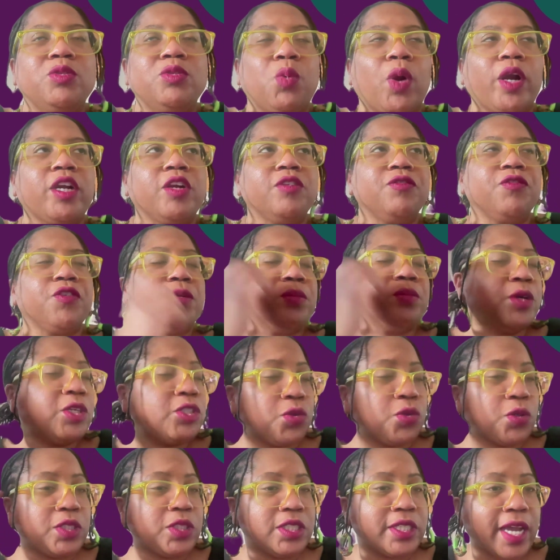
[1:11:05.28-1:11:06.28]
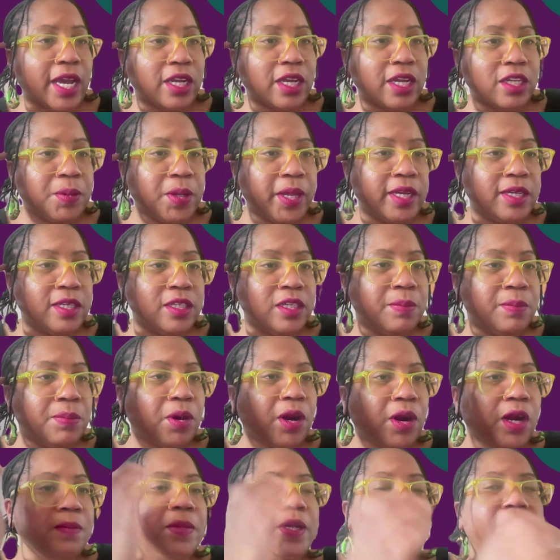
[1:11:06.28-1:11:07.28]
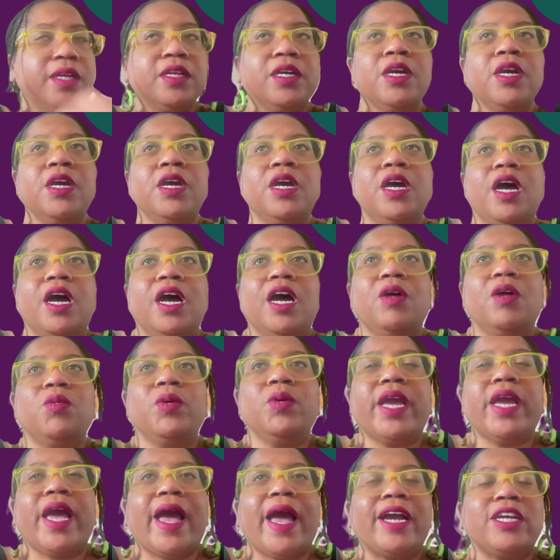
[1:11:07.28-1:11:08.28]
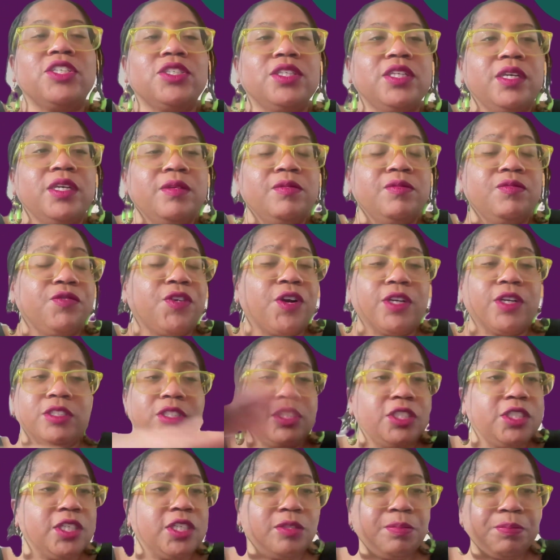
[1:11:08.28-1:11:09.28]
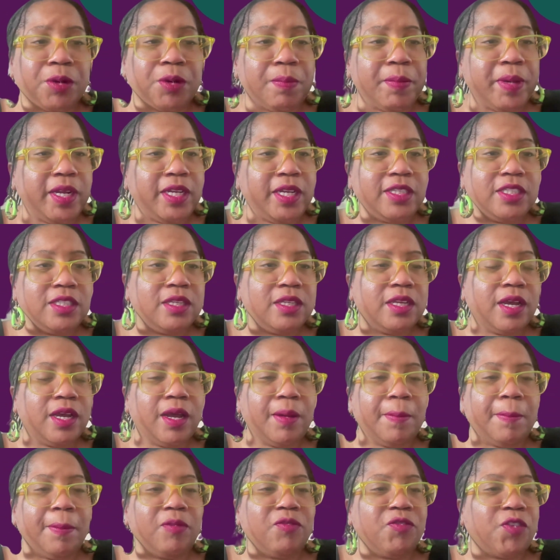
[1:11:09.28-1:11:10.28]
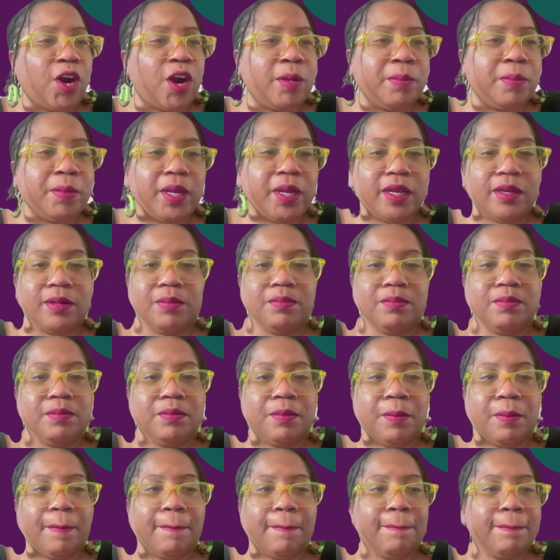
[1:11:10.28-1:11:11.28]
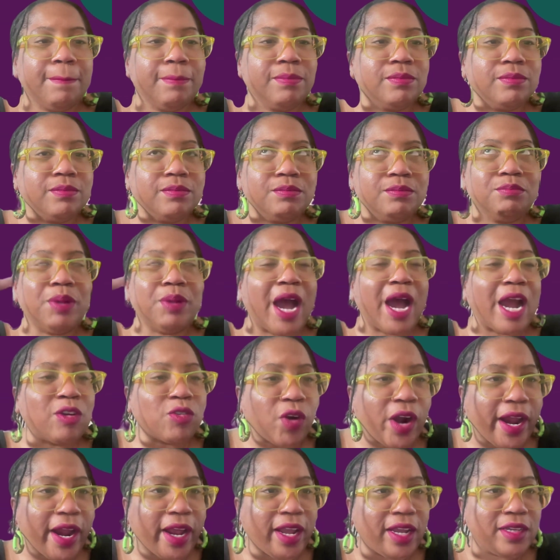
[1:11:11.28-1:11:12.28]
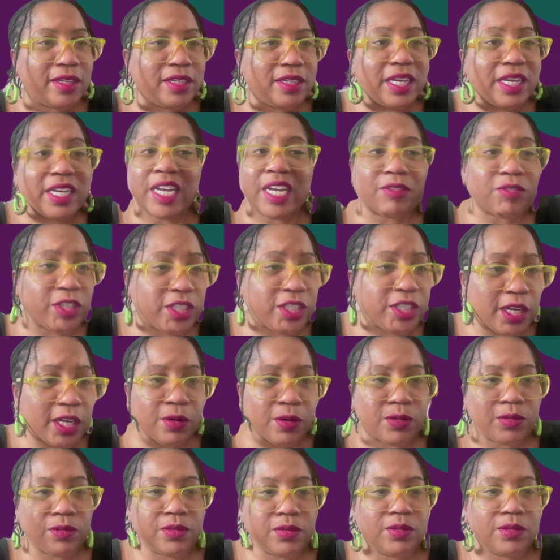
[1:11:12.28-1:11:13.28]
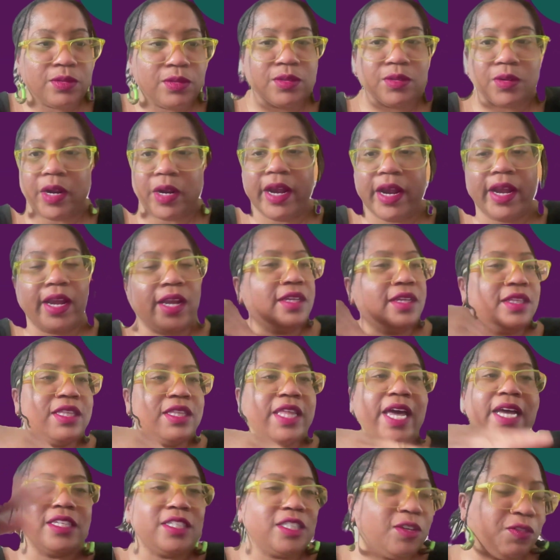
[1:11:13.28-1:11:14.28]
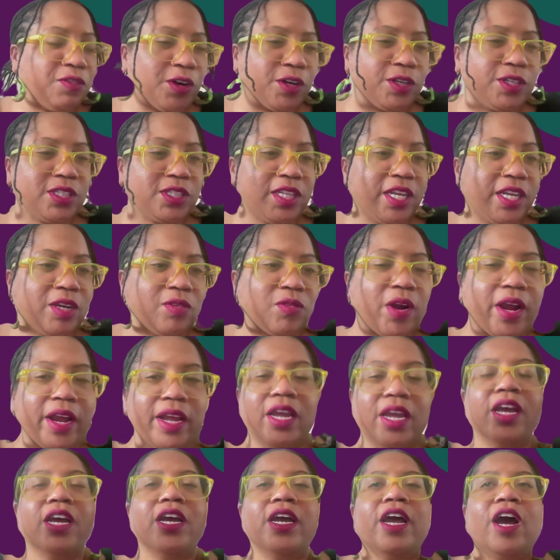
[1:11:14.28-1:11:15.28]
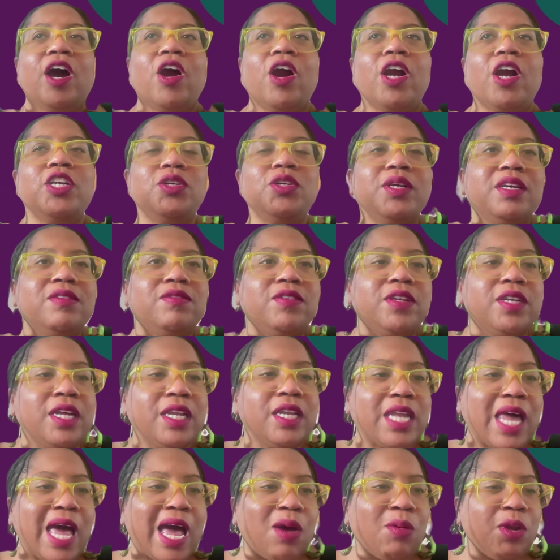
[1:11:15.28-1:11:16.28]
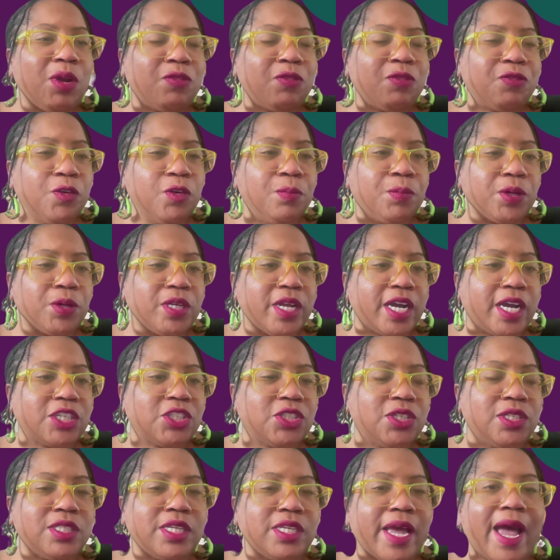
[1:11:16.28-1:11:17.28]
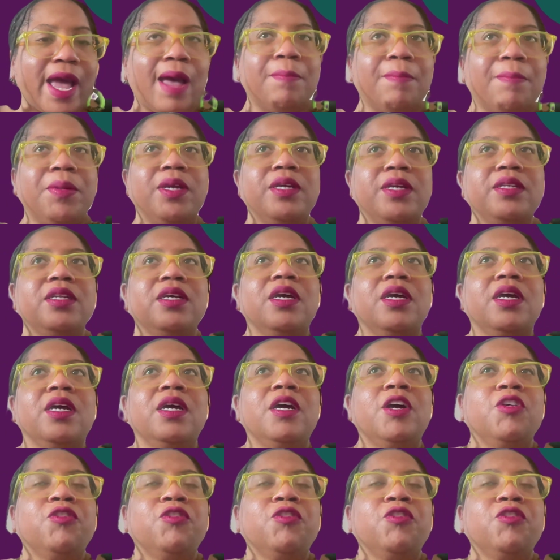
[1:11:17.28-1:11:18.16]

I was working for Prince George's County Planning Department, we actually first just permitted farming by right in every zone, right? That's the first thing, right? Are you even allowing food production to happen?